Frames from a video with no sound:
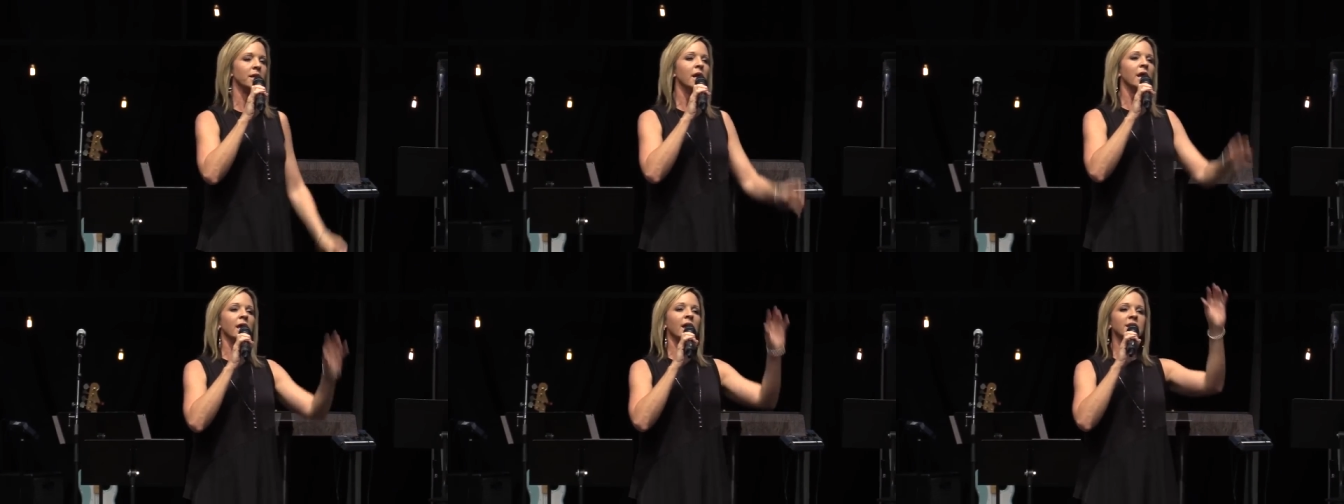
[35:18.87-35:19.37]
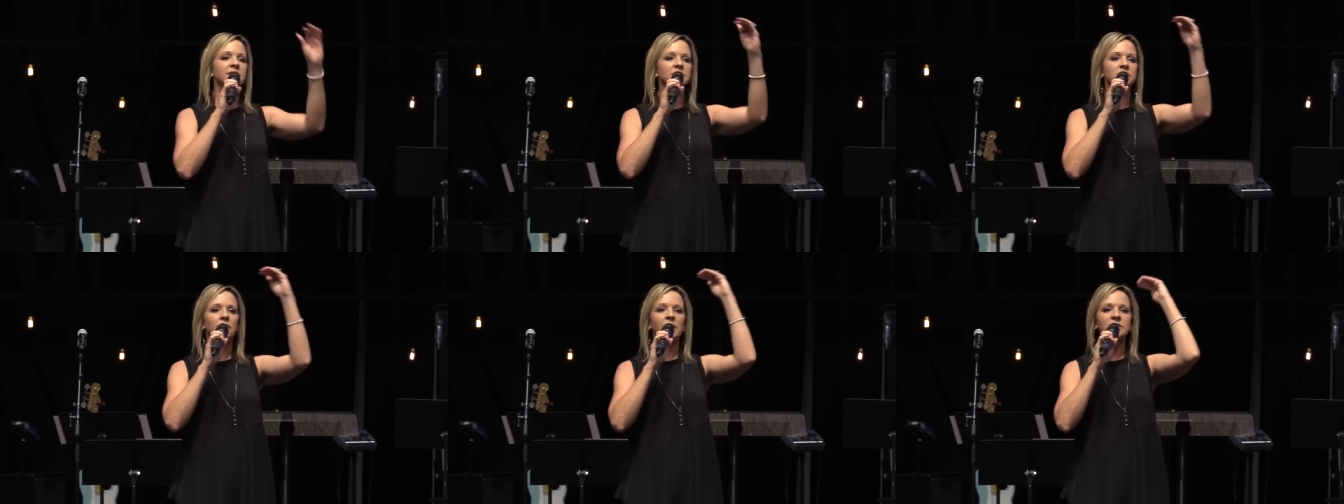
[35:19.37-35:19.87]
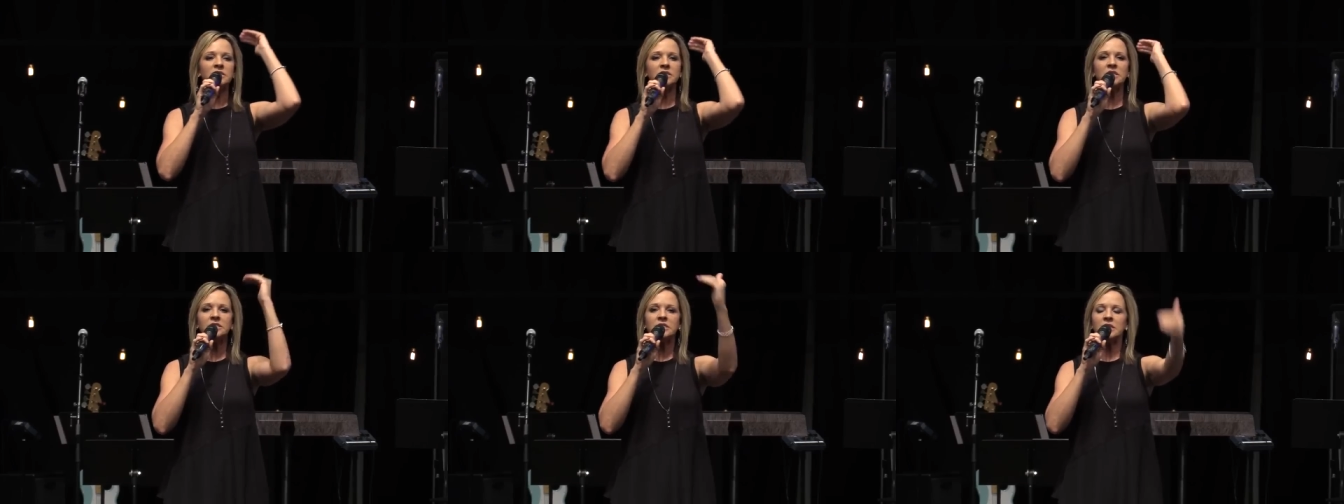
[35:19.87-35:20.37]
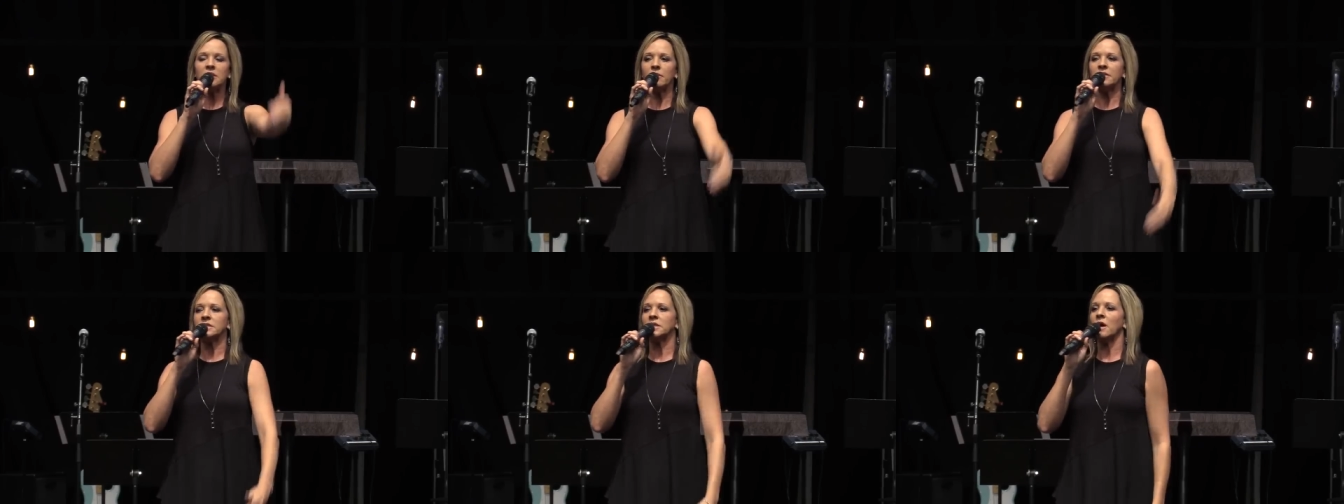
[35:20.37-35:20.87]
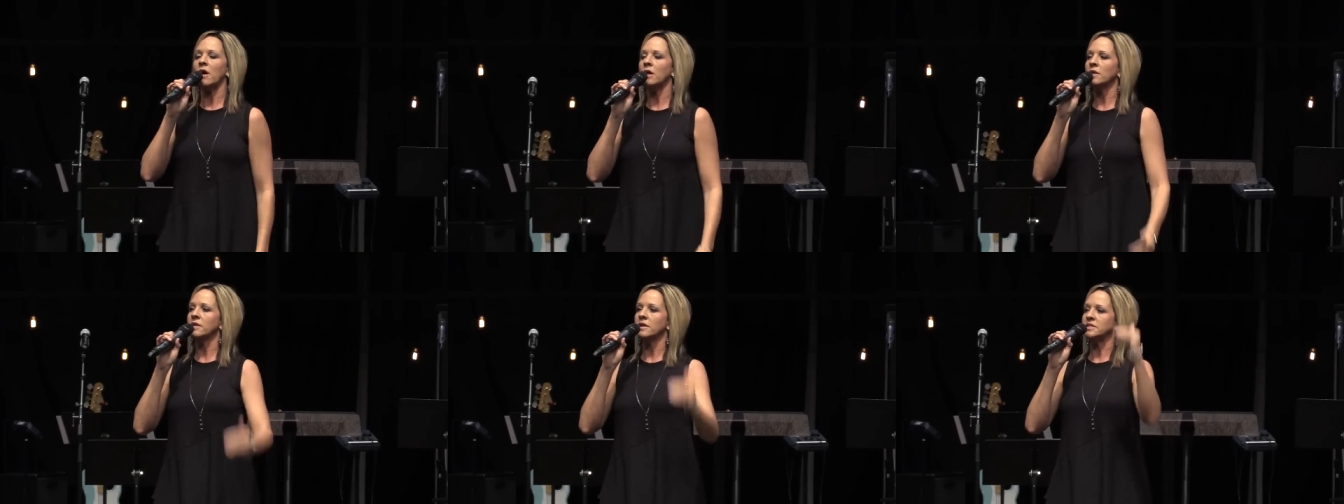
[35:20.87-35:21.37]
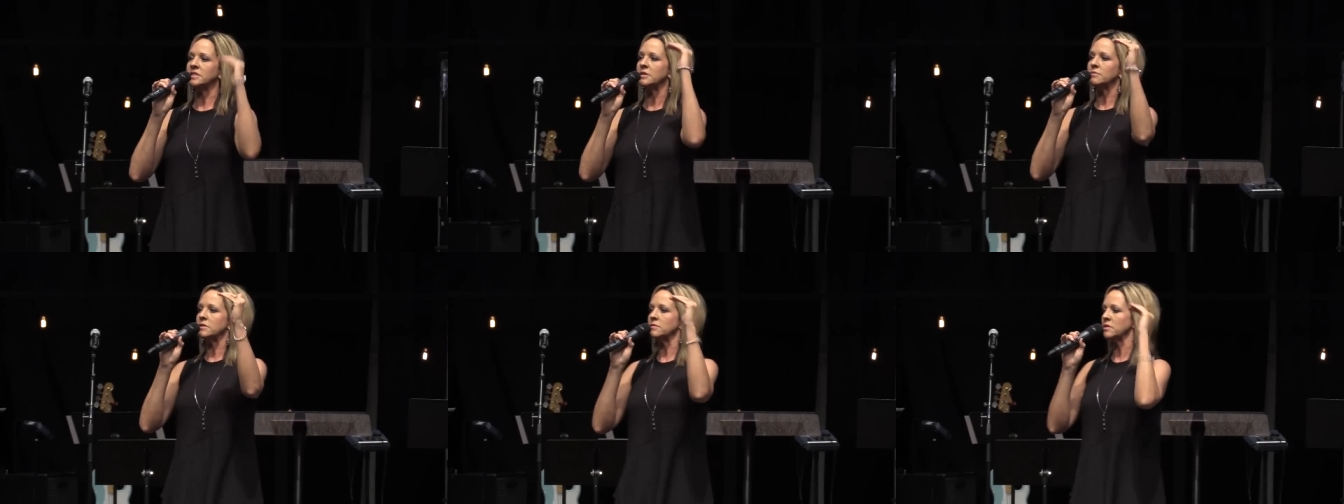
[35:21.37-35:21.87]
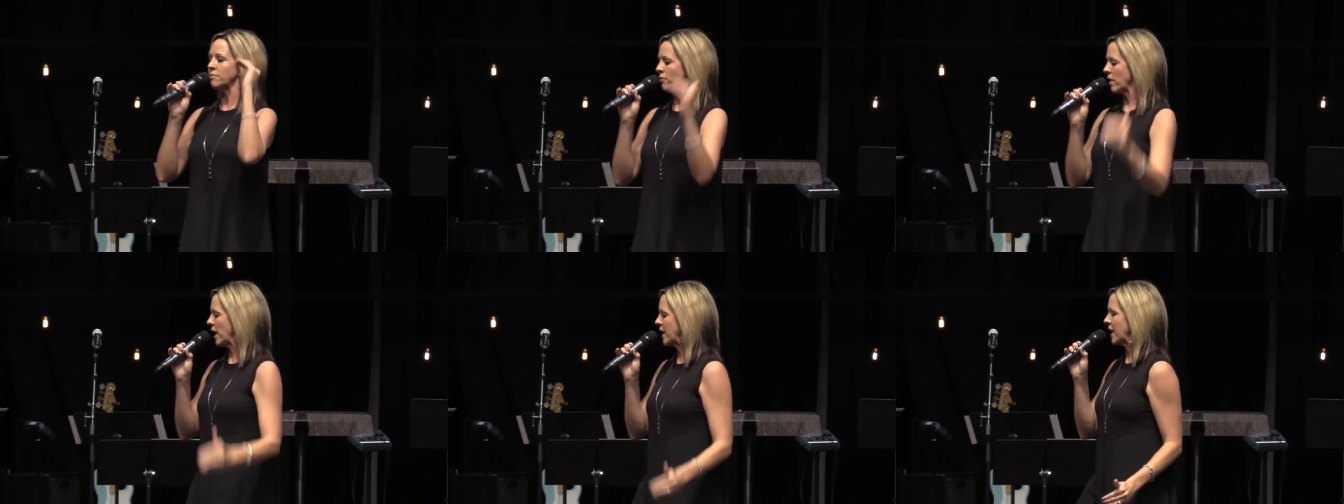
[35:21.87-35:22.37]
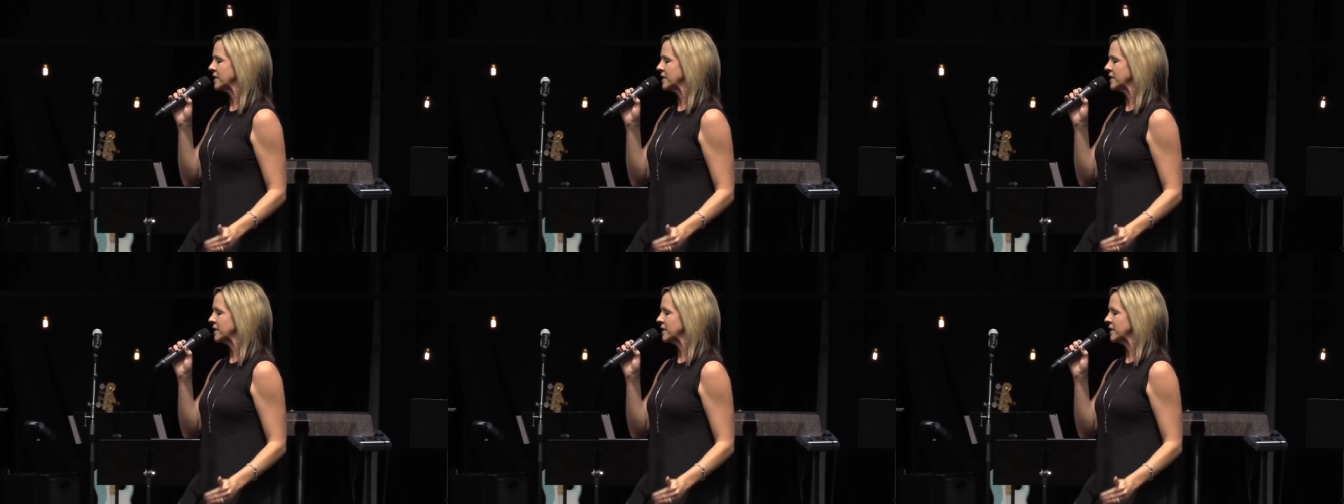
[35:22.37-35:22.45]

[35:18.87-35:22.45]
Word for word: And I said, so I just listed him. I said, all the symptoms of pride.